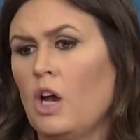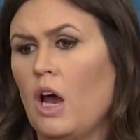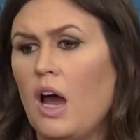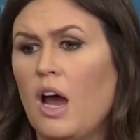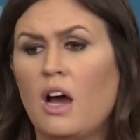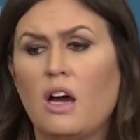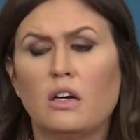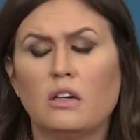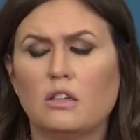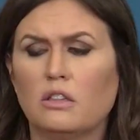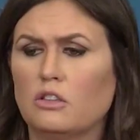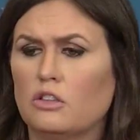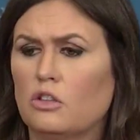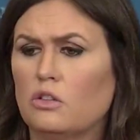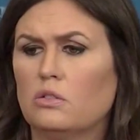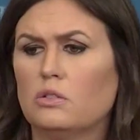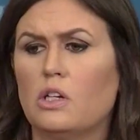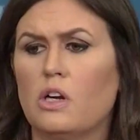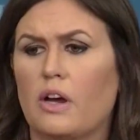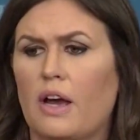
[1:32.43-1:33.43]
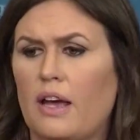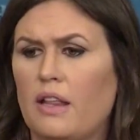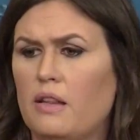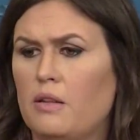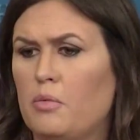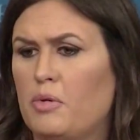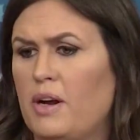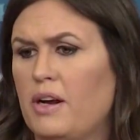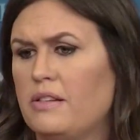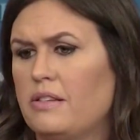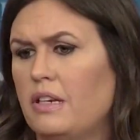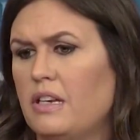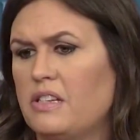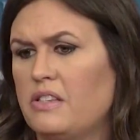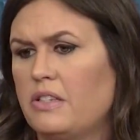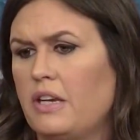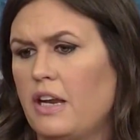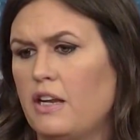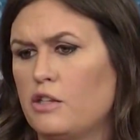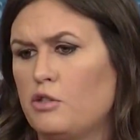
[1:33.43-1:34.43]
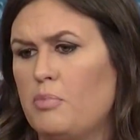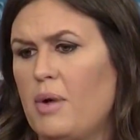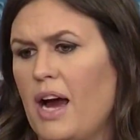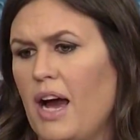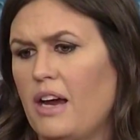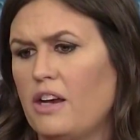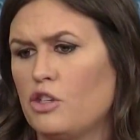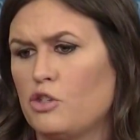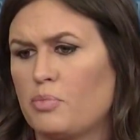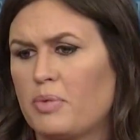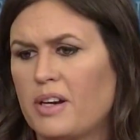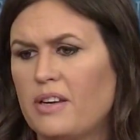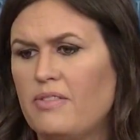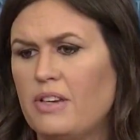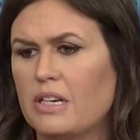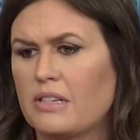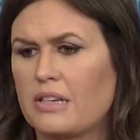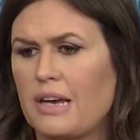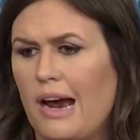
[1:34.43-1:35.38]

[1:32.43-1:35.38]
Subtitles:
The president stands by his previous